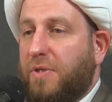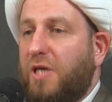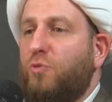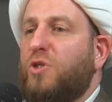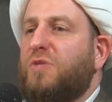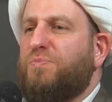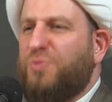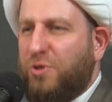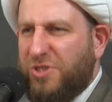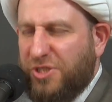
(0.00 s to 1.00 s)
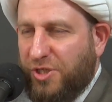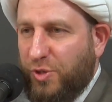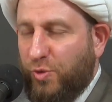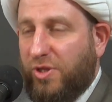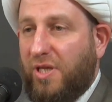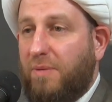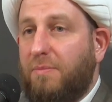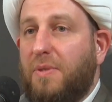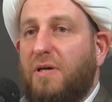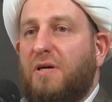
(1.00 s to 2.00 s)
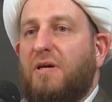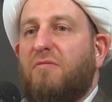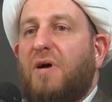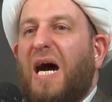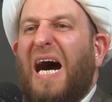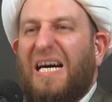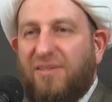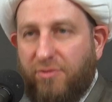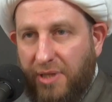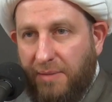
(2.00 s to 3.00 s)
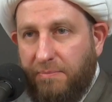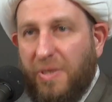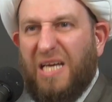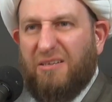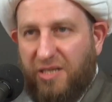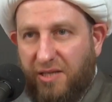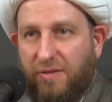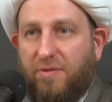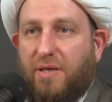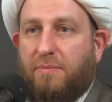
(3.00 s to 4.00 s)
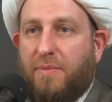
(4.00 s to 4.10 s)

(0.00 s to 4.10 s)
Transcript: He would persecute them, hunt them, and kill them.